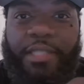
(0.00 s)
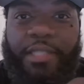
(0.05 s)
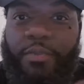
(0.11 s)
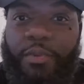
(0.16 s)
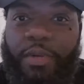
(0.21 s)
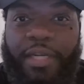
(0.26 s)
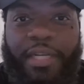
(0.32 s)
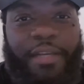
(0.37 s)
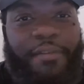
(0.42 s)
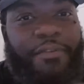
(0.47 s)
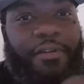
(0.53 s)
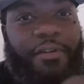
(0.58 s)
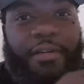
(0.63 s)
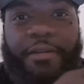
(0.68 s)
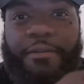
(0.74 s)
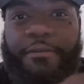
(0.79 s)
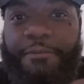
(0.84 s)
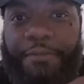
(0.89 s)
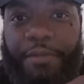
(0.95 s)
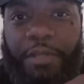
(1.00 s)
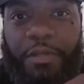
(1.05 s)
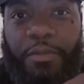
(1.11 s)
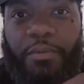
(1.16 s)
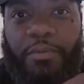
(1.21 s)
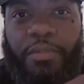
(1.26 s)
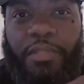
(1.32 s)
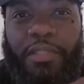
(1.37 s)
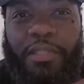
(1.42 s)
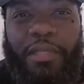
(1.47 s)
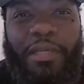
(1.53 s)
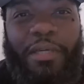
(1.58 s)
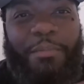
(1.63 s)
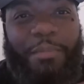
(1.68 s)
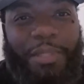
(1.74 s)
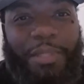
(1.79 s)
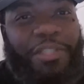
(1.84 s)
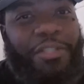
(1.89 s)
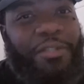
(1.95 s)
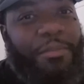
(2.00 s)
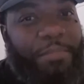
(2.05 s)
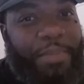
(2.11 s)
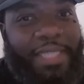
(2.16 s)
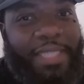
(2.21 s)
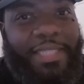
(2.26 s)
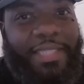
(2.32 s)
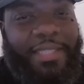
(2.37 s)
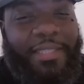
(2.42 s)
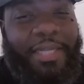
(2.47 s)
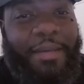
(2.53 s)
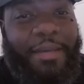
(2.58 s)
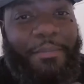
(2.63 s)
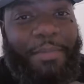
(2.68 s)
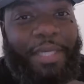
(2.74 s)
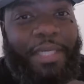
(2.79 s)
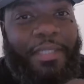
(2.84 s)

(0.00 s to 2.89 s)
So guess what? If you're confused but you're busy,